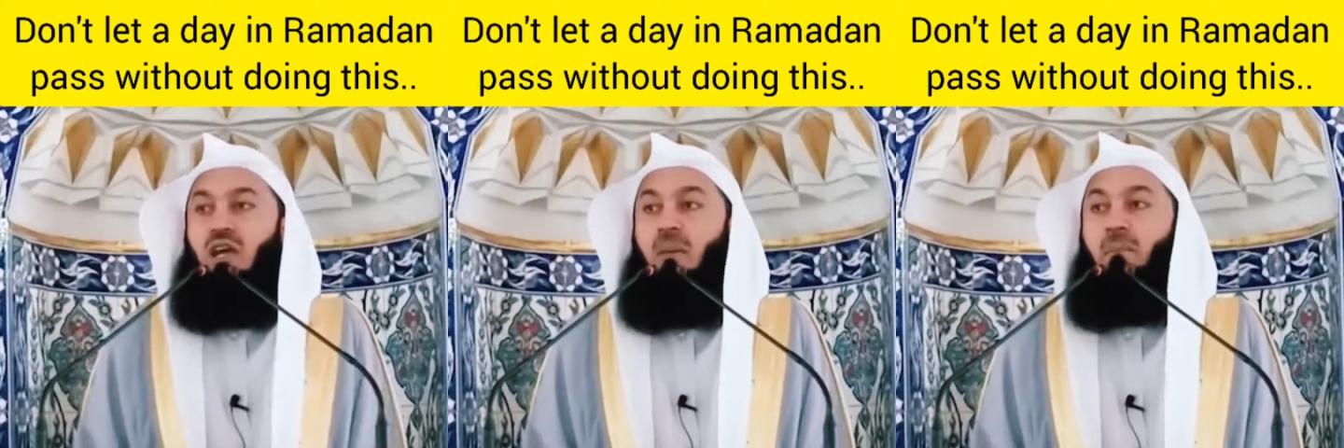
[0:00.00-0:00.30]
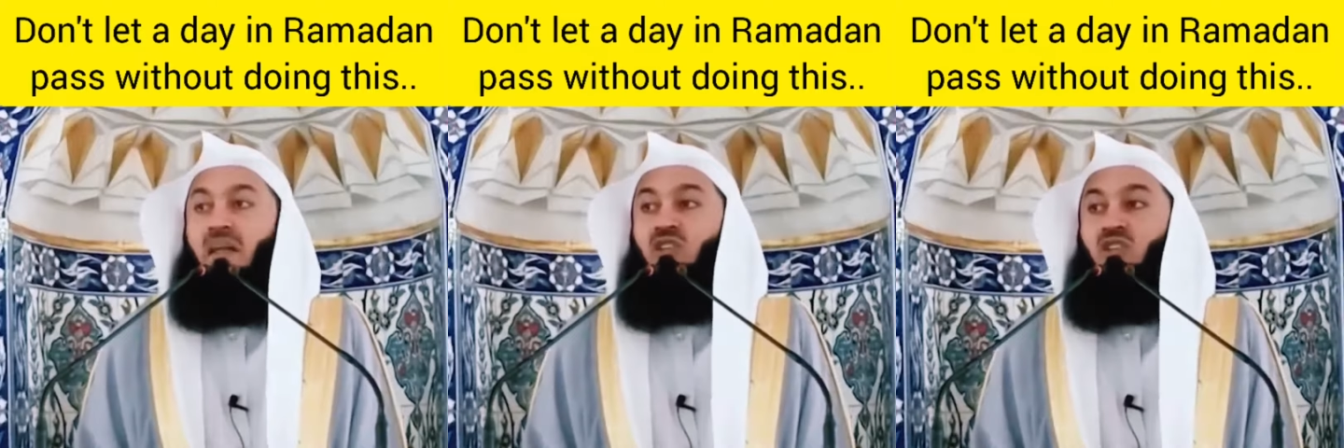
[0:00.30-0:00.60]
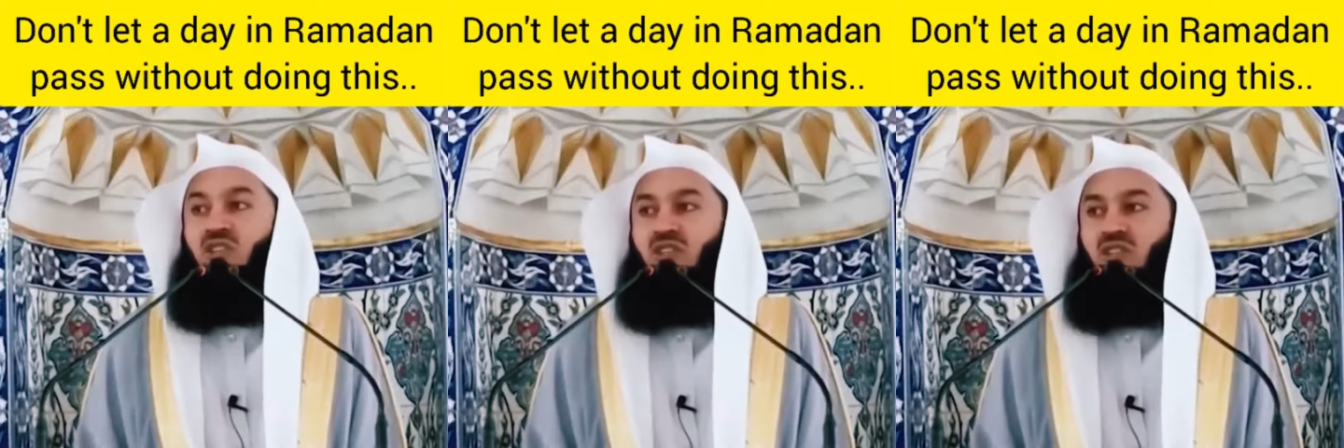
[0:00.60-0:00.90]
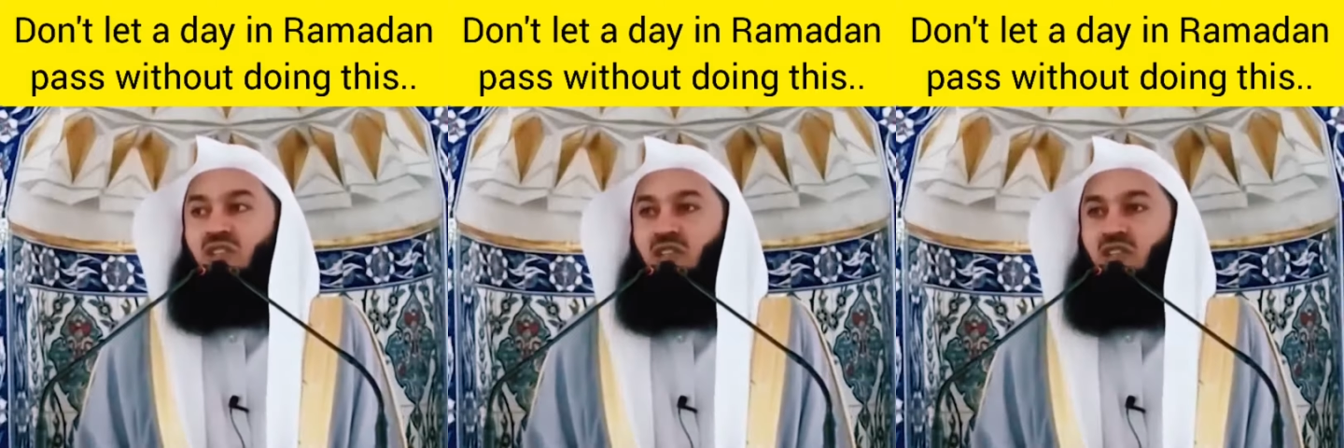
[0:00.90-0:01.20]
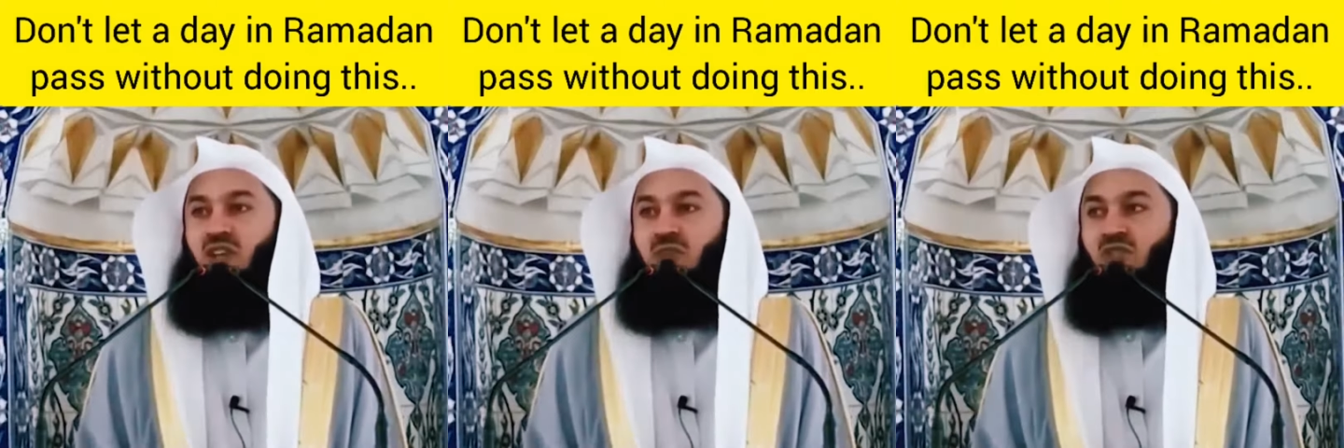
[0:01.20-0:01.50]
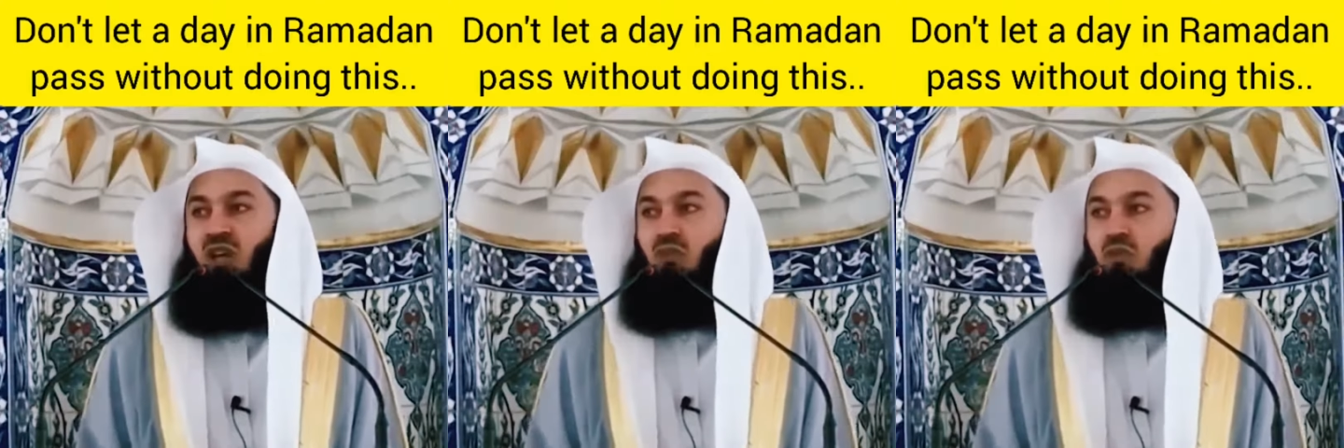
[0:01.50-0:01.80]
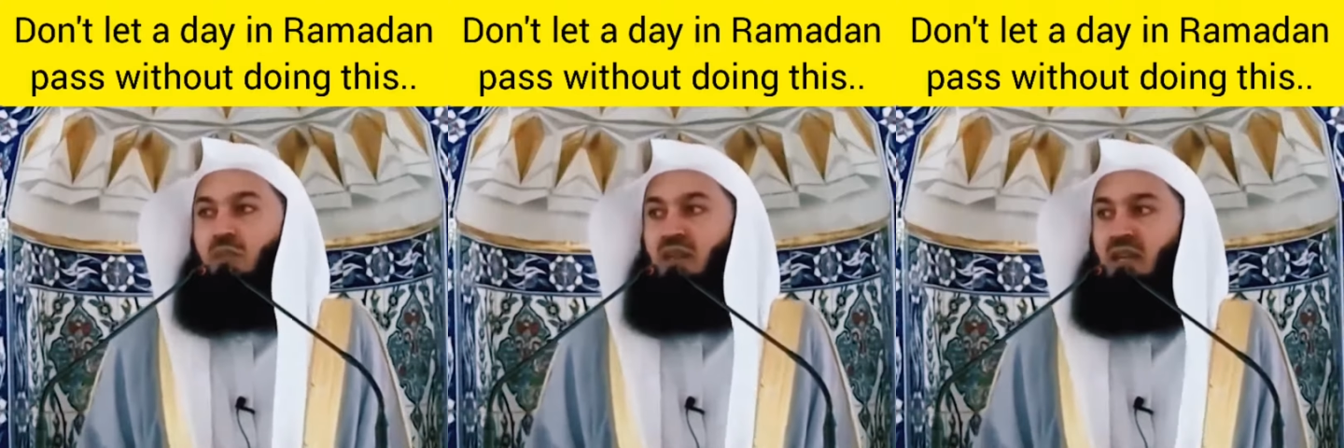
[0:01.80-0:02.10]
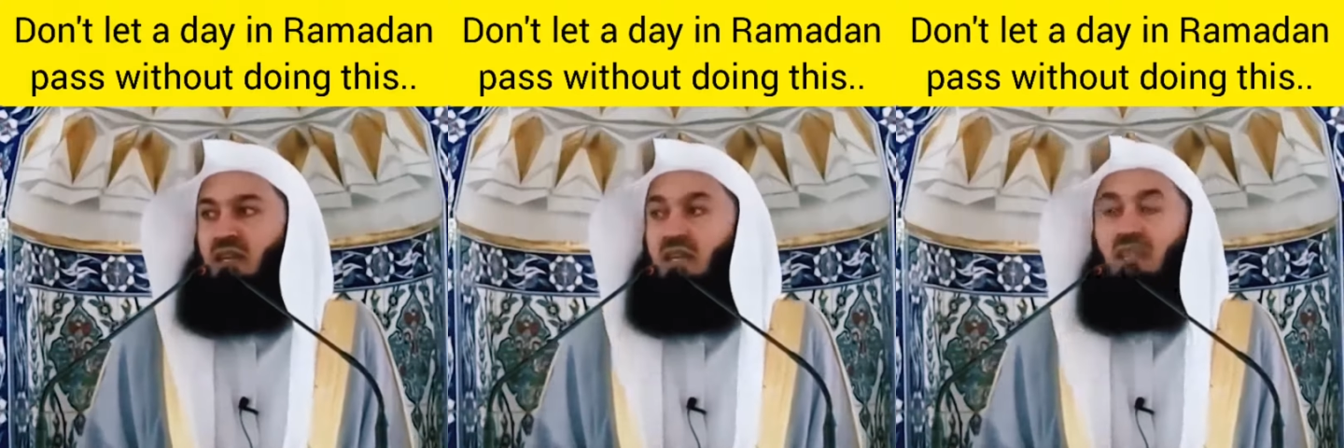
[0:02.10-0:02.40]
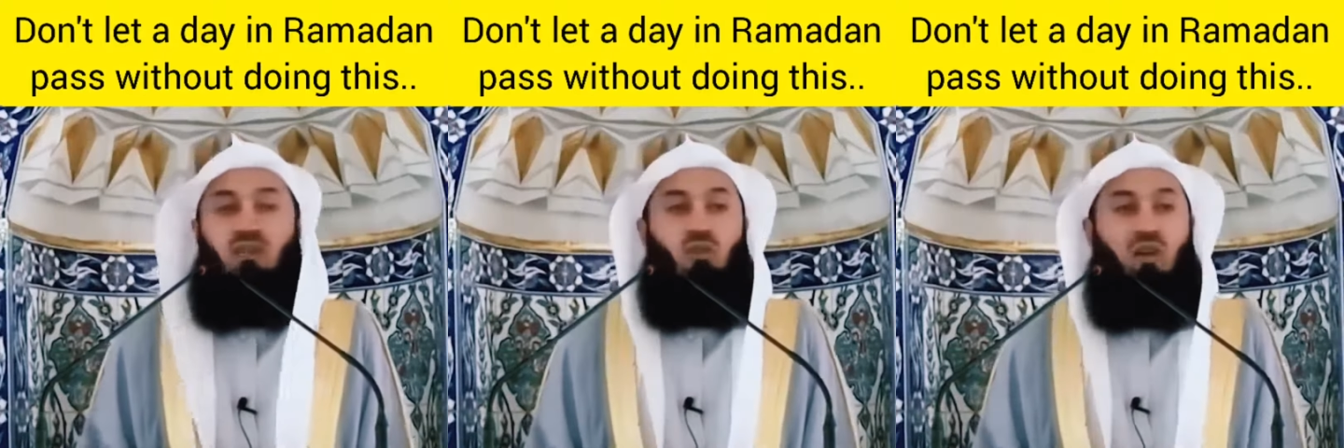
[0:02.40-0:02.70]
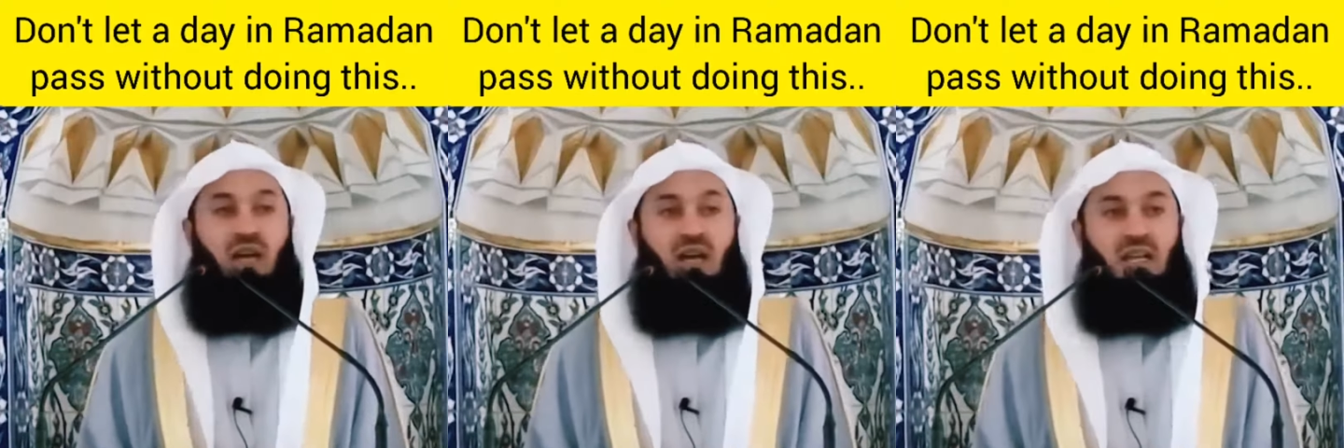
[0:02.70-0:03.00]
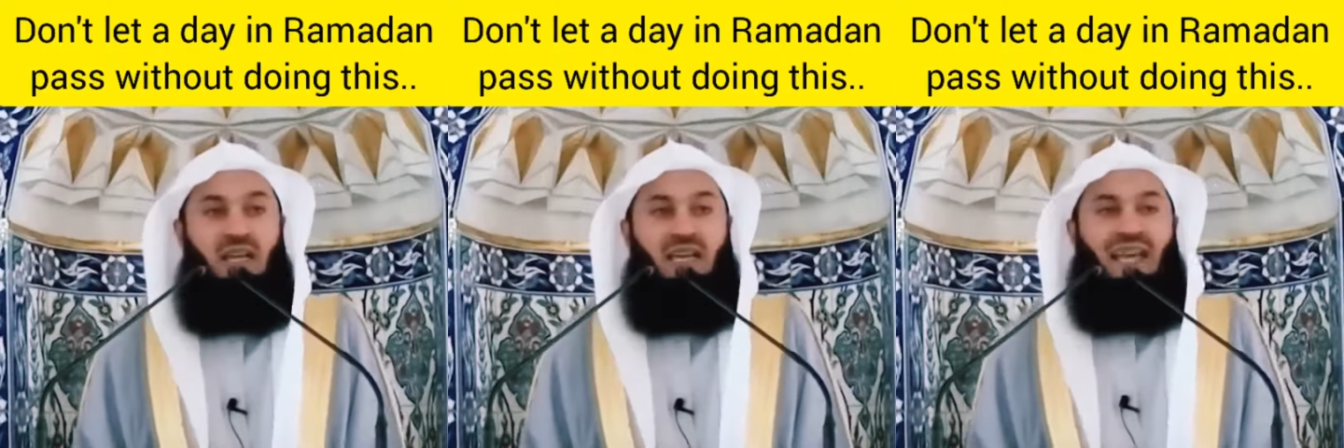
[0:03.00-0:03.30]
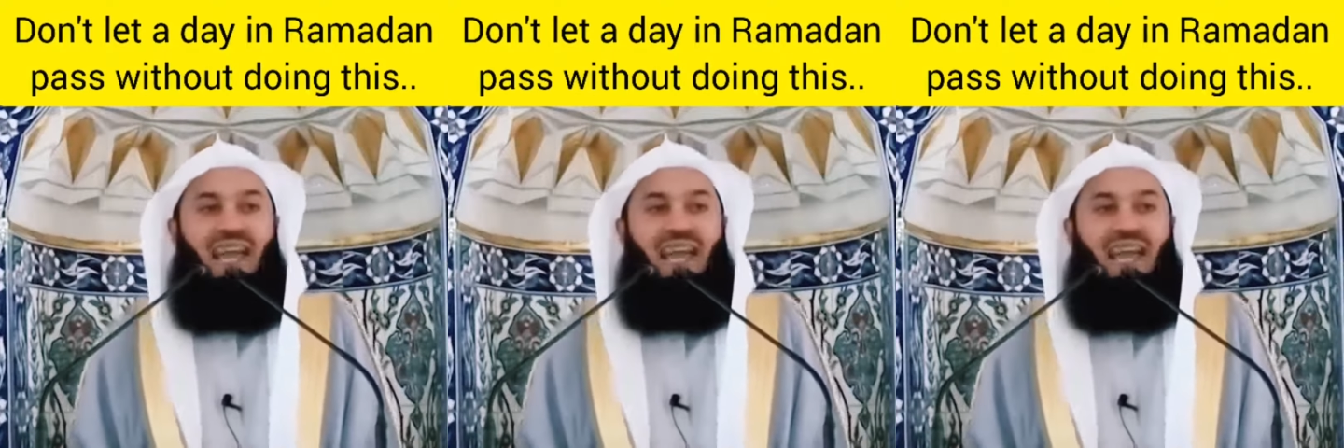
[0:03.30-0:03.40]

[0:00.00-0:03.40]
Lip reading: Allah mentions the term Shahr Ramadan in the Quran,